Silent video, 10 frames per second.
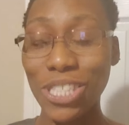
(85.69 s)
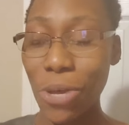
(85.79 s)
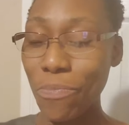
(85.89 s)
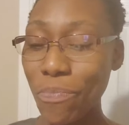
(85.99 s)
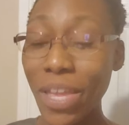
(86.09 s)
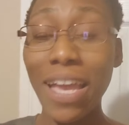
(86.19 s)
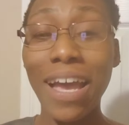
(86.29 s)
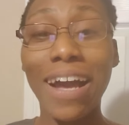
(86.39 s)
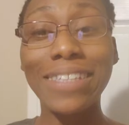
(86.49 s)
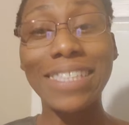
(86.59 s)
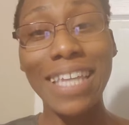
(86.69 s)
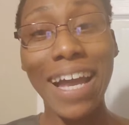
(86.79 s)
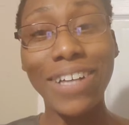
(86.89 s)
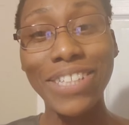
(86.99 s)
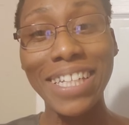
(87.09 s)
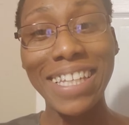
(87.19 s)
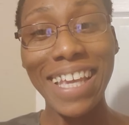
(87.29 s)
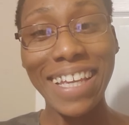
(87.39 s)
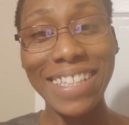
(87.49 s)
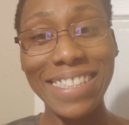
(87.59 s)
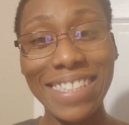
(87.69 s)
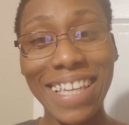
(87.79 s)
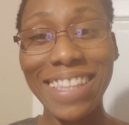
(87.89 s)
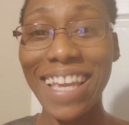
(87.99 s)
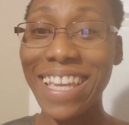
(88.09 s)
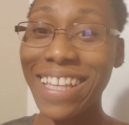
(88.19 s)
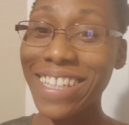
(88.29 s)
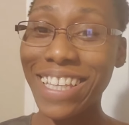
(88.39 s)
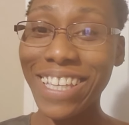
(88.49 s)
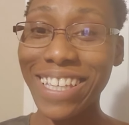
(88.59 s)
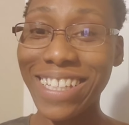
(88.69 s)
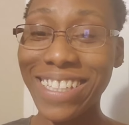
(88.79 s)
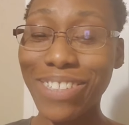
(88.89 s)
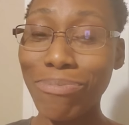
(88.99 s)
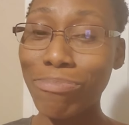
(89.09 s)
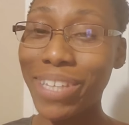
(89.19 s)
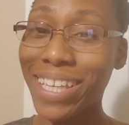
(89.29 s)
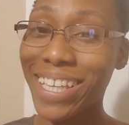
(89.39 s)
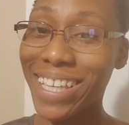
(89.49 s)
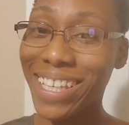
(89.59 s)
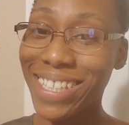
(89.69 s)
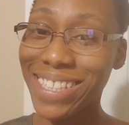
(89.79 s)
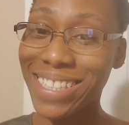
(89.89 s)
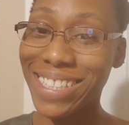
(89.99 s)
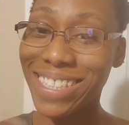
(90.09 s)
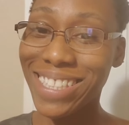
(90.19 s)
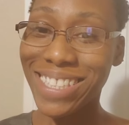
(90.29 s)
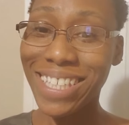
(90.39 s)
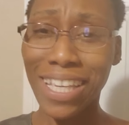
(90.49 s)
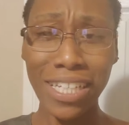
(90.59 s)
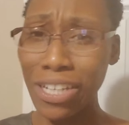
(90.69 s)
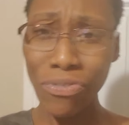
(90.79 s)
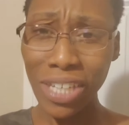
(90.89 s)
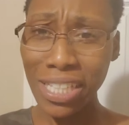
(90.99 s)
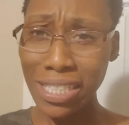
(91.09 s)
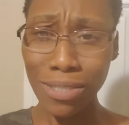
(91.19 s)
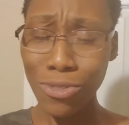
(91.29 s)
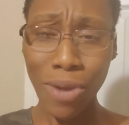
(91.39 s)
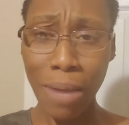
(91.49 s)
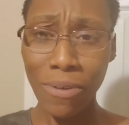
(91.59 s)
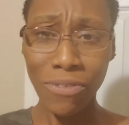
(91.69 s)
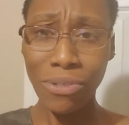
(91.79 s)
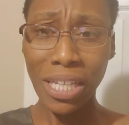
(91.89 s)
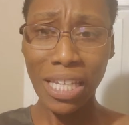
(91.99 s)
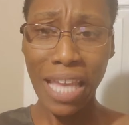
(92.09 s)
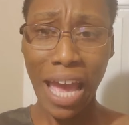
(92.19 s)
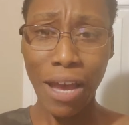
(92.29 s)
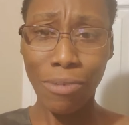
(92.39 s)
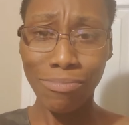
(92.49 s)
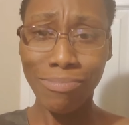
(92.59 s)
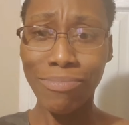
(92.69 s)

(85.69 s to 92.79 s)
So I'll see y'all in the next and thank y'all again. Peace. And don't forget to subscribe if you didn't, y'all.